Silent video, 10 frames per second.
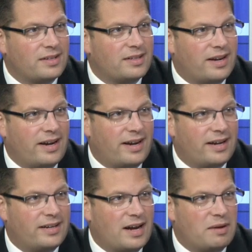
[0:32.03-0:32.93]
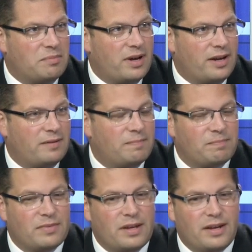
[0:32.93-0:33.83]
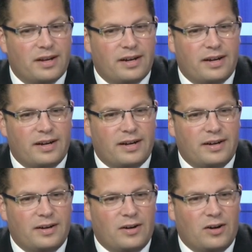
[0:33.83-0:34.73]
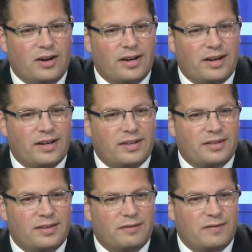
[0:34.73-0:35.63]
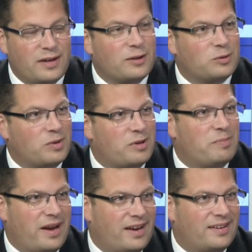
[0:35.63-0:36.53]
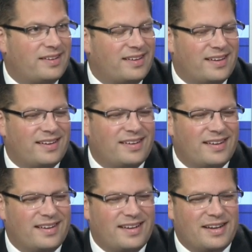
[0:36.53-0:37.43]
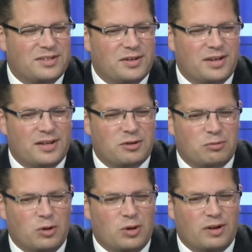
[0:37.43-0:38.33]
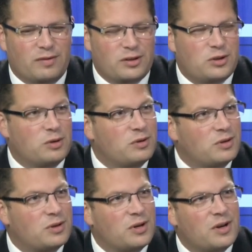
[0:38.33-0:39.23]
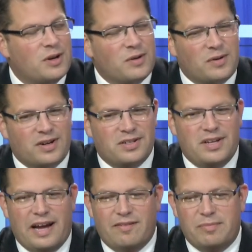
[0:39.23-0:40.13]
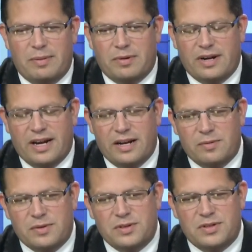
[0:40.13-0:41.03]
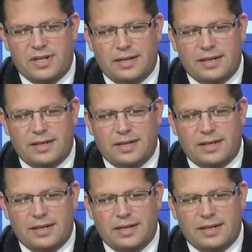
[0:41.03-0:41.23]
that I had not been on the field with a band in as a role of a student or a staff member, and it was